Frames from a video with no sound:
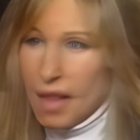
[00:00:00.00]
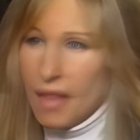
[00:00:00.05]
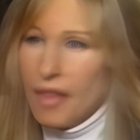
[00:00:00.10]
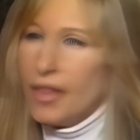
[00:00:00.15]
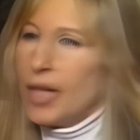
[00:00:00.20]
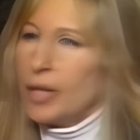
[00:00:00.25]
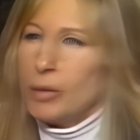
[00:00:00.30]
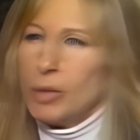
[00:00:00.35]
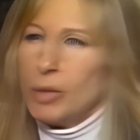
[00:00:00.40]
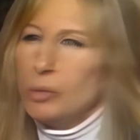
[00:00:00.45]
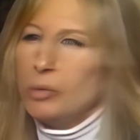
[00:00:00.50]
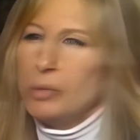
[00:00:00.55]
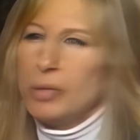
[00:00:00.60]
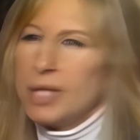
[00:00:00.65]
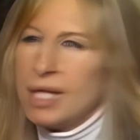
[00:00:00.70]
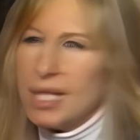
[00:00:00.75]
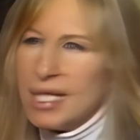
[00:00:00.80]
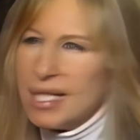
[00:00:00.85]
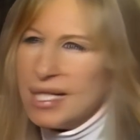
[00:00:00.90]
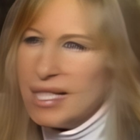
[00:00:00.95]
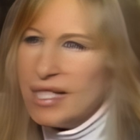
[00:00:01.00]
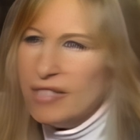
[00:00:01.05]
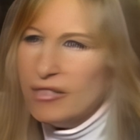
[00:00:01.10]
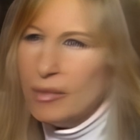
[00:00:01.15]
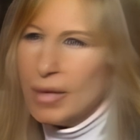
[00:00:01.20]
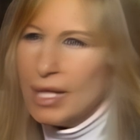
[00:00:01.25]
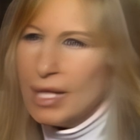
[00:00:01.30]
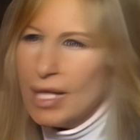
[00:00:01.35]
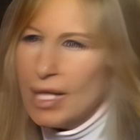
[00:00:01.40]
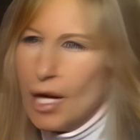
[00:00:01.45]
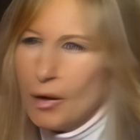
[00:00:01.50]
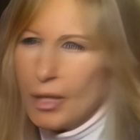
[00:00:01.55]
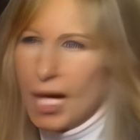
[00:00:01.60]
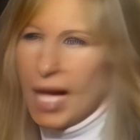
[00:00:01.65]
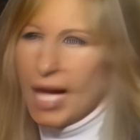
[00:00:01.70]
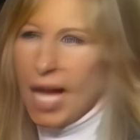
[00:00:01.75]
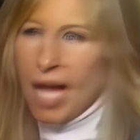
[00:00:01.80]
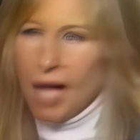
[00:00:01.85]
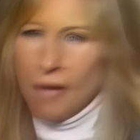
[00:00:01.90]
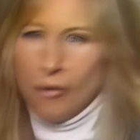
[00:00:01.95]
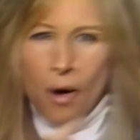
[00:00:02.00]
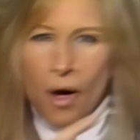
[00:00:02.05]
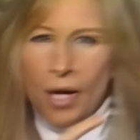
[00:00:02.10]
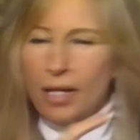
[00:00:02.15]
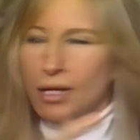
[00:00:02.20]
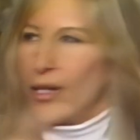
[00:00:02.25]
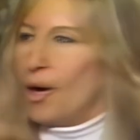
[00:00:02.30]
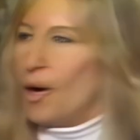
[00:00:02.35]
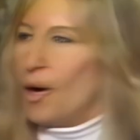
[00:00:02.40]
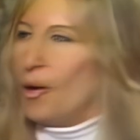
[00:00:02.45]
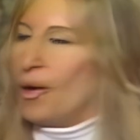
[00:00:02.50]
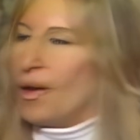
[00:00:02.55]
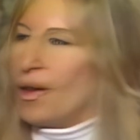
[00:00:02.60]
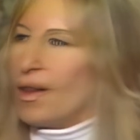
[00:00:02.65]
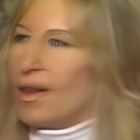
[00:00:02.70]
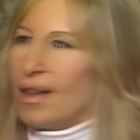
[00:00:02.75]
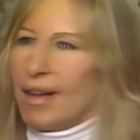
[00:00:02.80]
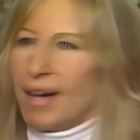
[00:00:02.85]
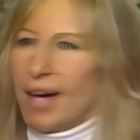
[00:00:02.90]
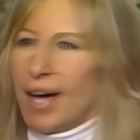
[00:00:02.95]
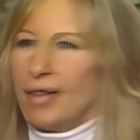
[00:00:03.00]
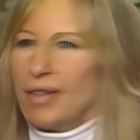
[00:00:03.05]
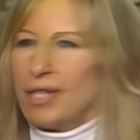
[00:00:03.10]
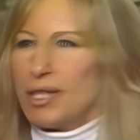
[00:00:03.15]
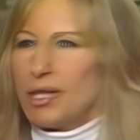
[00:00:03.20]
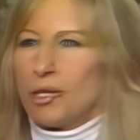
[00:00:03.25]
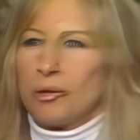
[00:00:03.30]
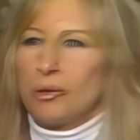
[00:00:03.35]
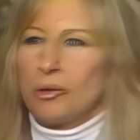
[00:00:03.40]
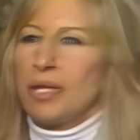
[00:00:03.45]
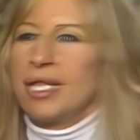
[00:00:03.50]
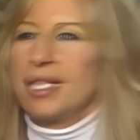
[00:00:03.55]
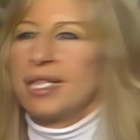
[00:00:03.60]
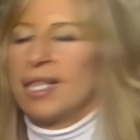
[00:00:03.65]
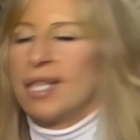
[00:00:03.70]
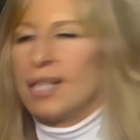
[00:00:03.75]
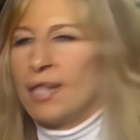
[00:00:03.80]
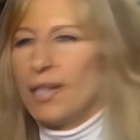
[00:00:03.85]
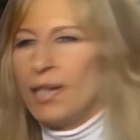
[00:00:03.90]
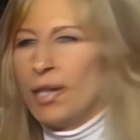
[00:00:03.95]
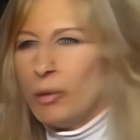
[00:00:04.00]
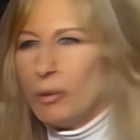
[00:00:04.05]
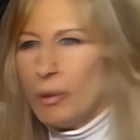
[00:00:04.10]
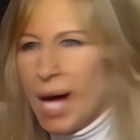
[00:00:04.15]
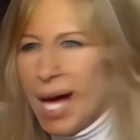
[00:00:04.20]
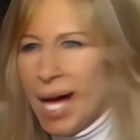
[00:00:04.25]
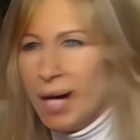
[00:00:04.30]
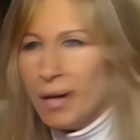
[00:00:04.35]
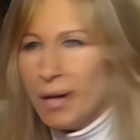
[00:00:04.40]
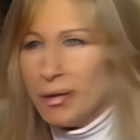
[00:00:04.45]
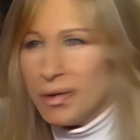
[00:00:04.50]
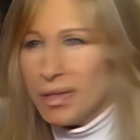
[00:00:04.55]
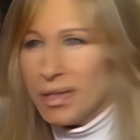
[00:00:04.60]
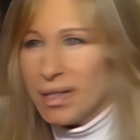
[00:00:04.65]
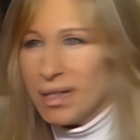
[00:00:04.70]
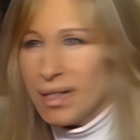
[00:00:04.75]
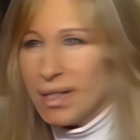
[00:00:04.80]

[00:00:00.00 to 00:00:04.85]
Then will you please leave me alone? I, I want to go on the streets and look around.